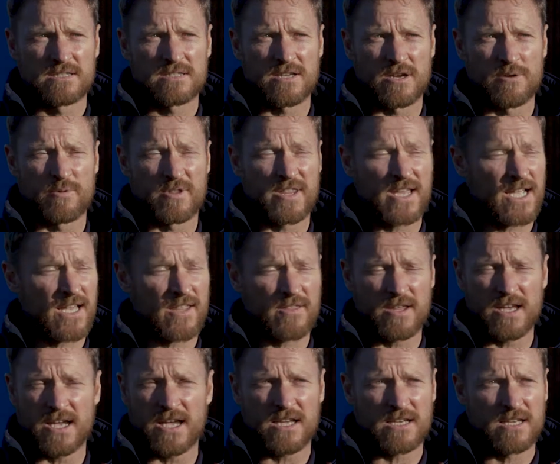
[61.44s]
So without
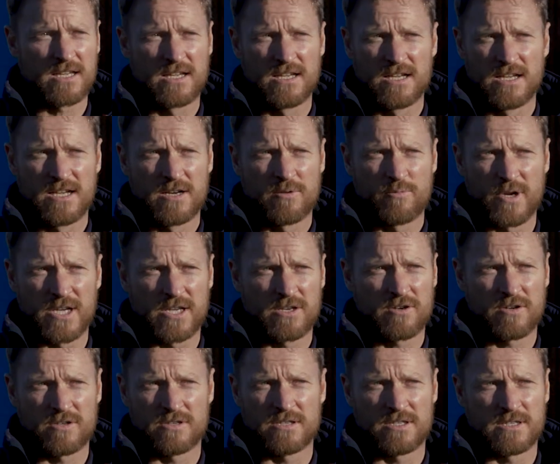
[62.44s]
that, we
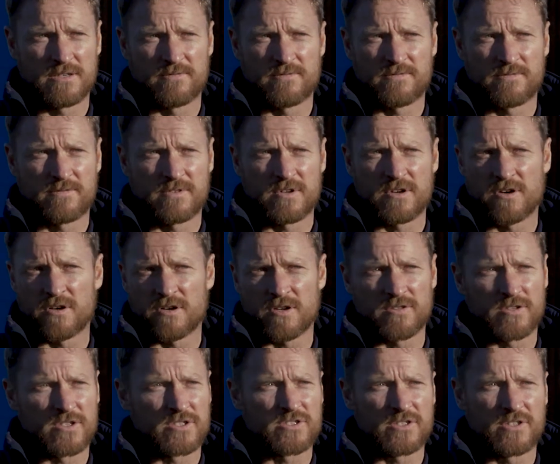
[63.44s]
couldn't have gone
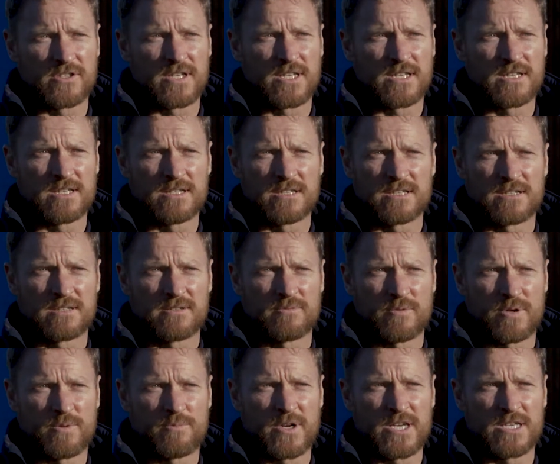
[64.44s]
on the journey that
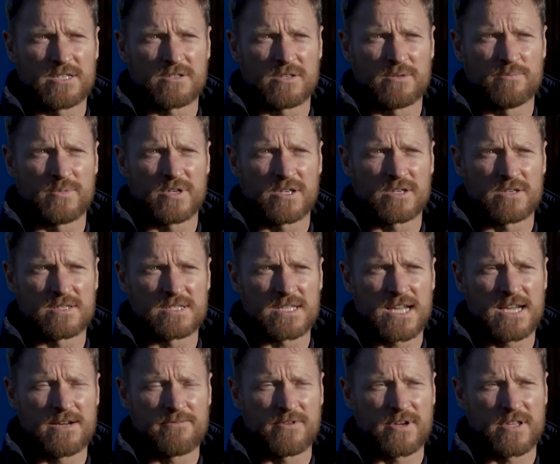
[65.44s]
we went on, because
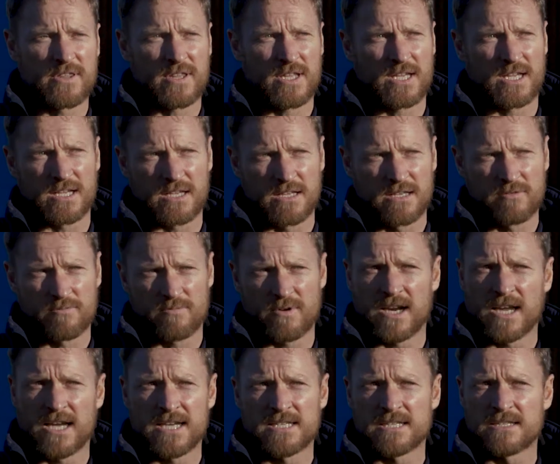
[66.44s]
everything
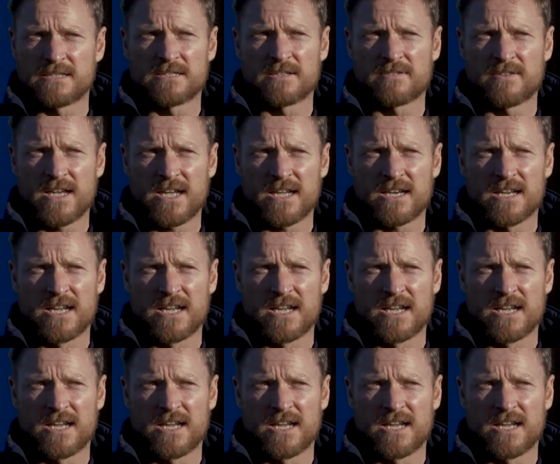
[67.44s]
related to that.